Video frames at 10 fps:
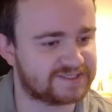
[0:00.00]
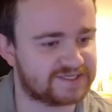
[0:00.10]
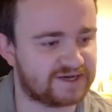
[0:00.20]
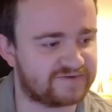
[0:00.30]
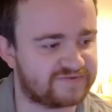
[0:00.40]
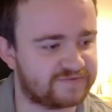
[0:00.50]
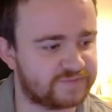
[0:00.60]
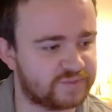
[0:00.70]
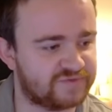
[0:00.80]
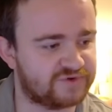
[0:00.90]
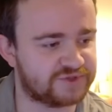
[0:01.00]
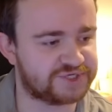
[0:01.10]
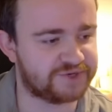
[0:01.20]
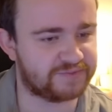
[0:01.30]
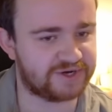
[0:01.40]
tough. We've got the
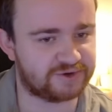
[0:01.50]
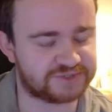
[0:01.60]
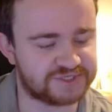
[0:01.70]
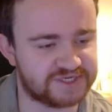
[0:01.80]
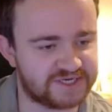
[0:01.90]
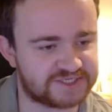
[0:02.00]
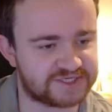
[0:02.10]
Jinbe option next